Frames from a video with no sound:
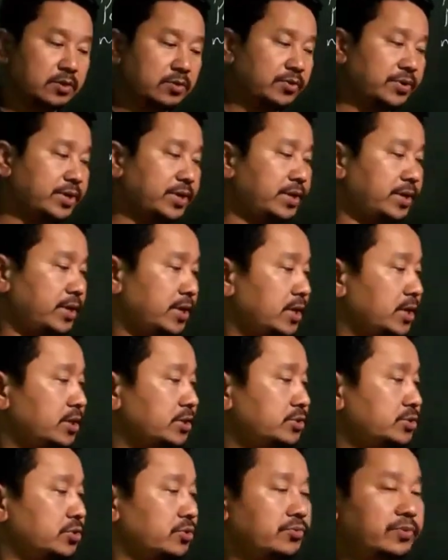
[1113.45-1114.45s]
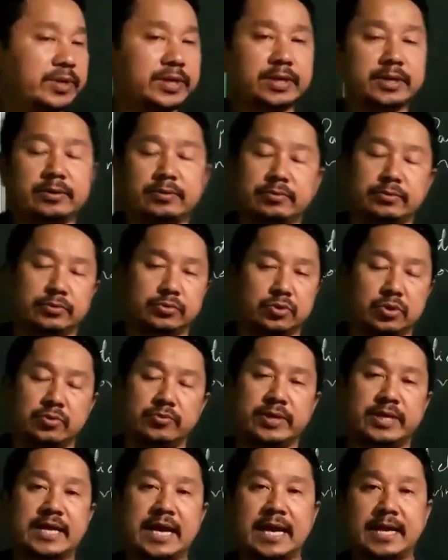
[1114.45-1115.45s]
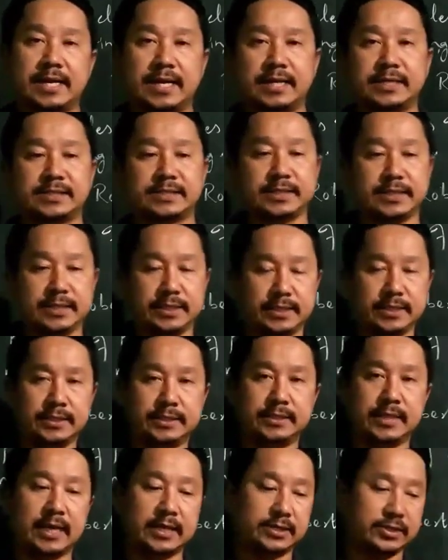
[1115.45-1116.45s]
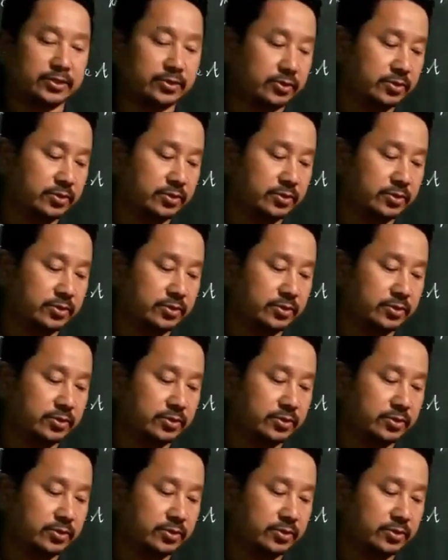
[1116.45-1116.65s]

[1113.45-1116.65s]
Okay, so though we cannot see that,